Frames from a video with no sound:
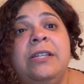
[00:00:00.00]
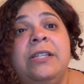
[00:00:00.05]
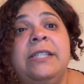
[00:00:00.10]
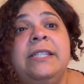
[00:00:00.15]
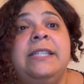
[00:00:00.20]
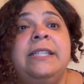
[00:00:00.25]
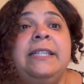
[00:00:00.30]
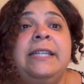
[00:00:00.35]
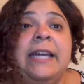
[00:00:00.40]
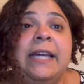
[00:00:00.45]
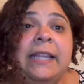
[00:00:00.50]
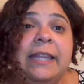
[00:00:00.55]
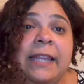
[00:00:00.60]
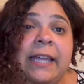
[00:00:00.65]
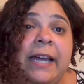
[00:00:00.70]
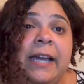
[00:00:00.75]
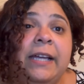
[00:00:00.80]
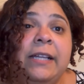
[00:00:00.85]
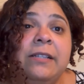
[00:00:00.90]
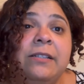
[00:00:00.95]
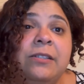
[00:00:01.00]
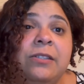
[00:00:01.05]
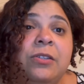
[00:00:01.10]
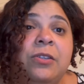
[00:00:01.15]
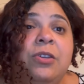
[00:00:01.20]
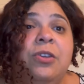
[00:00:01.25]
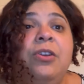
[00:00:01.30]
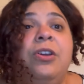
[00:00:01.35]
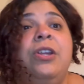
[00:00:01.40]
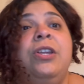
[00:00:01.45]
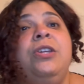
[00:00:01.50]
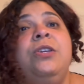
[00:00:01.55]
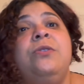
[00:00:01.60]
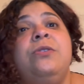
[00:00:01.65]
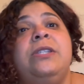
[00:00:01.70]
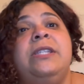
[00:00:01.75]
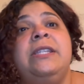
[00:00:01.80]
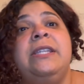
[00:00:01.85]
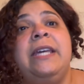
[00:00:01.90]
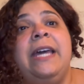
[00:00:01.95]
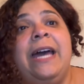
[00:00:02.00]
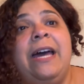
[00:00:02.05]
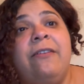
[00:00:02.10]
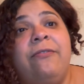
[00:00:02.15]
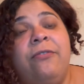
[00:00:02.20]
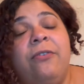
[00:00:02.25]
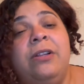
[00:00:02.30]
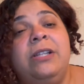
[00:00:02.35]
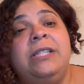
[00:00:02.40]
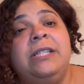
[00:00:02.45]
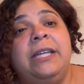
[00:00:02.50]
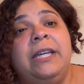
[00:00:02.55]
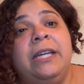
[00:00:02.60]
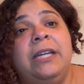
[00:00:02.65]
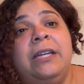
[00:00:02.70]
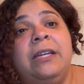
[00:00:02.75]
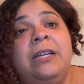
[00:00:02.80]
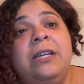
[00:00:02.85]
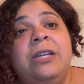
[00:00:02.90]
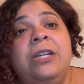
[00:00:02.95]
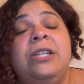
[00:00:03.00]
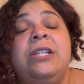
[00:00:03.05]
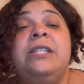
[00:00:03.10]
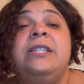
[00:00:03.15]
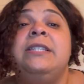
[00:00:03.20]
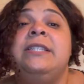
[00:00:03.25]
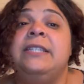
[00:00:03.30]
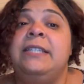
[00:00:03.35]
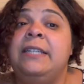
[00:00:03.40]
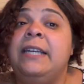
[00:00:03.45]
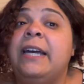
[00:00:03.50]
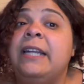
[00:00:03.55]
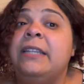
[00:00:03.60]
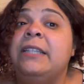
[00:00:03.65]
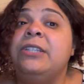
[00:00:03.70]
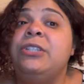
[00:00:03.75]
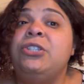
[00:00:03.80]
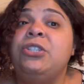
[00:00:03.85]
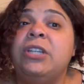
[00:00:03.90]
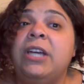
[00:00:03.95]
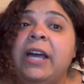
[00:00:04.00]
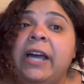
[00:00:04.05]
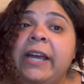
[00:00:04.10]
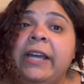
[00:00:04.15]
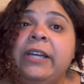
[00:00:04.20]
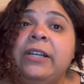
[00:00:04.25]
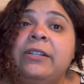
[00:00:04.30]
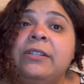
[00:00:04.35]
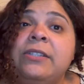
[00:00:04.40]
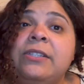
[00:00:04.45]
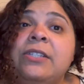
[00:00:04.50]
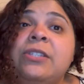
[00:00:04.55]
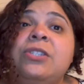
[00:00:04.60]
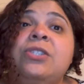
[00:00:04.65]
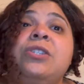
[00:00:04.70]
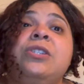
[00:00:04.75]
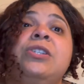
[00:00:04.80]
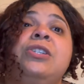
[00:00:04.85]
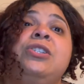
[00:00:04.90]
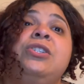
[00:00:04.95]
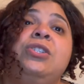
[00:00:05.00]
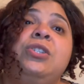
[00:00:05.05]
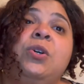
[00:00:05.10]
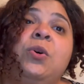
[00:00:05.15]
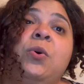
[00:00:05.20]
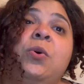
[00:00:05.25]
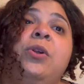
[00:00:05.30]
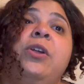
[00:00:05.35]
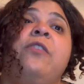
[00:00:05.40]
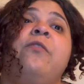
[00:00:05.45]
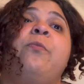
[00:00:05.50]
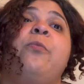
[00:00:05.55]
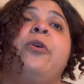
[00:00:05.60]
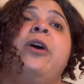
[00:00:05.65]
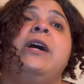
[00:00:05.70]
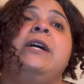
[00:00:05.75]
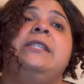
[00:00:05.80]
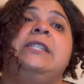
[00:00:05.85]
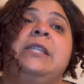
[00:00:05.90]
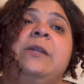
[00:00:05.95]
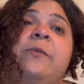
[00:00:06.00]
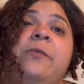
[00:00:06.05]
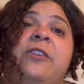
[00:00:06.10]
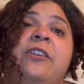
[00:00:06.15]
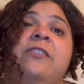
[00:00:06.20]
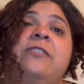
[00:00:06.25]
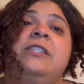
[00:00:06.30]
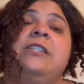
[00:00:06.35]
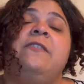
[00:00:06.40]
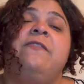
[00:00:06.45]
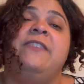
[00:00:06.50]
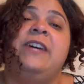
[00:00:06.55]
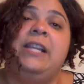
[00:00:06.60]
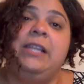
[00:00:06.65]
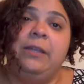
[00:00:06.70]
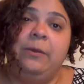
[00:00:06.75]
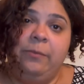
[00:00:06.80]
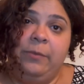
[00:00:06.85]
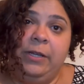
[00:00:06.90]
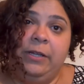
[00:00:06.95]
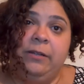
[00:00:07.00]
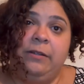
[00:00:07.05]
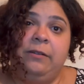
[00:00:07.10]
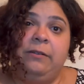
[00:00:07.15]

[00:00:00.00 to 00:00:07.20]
to get that. So you're going to use scaffolding to get the child to the zone of proximal development.